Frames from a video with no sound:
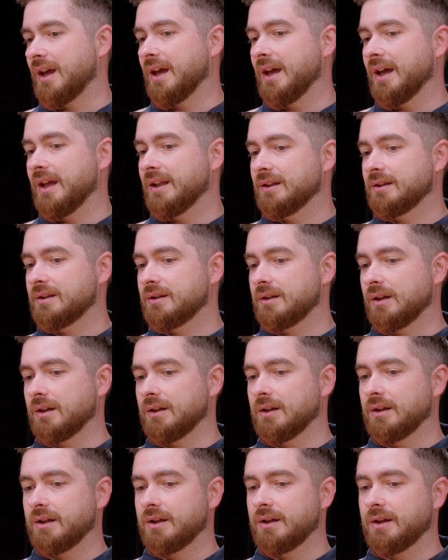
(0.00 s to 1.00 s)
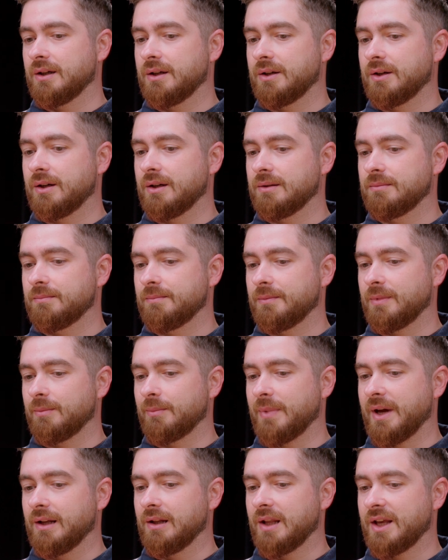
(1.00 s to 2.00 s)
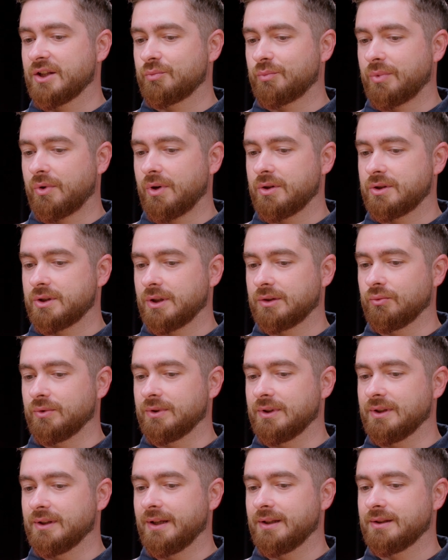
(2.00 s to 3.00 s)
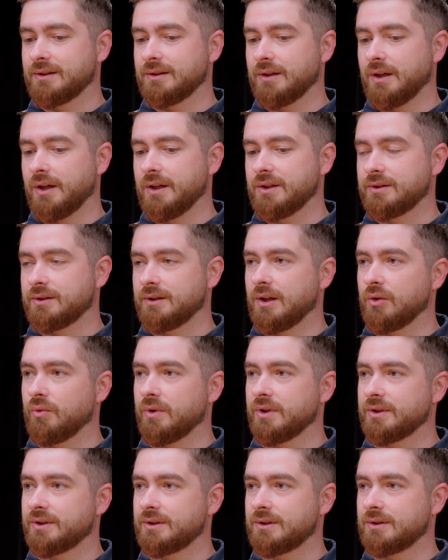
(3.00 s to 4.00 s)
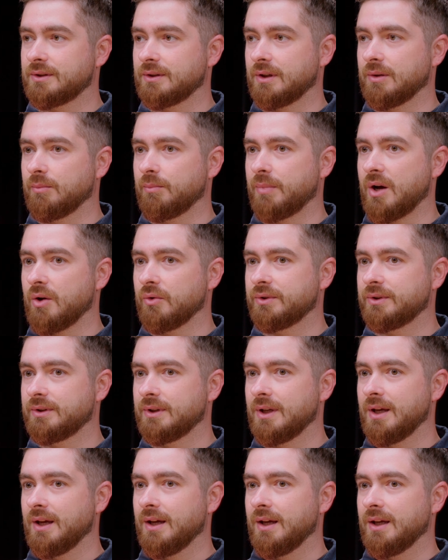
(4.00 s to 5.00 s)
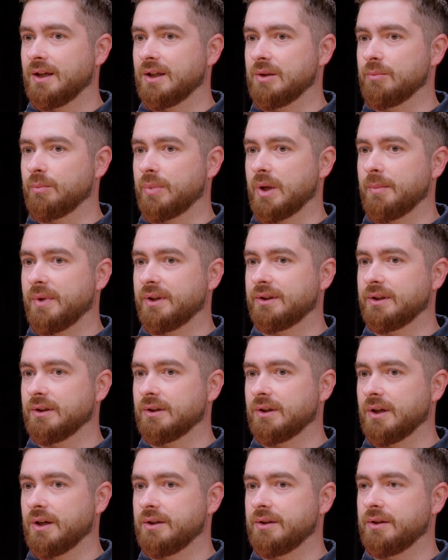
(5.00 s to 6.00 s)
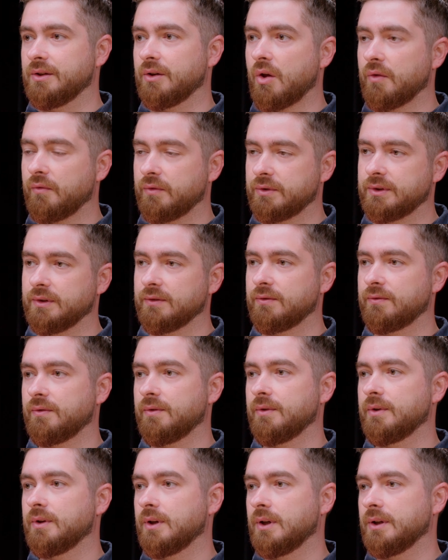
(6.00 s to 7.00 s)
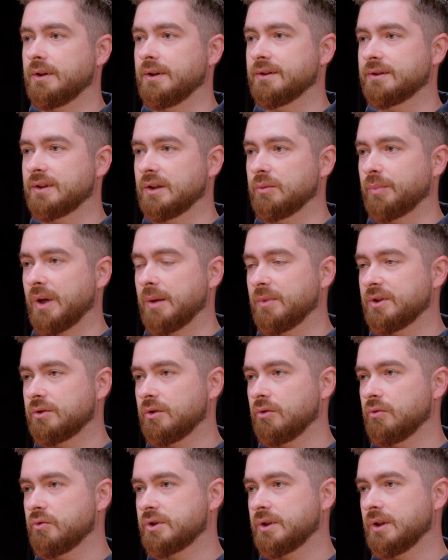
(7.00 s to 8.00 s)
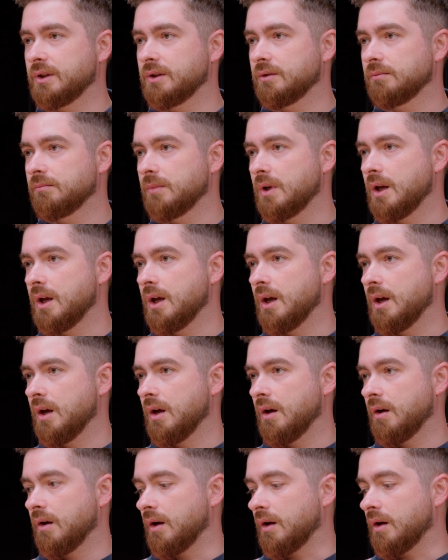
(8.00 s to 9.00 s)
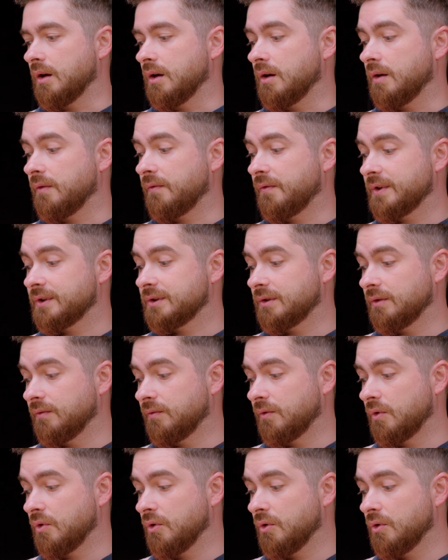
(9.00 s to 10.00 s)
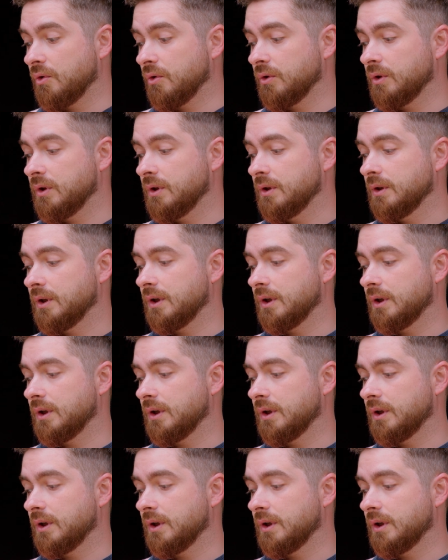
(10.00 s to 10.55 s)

And my last project within HCL was about implementing an innovative instant payment solution. First of all,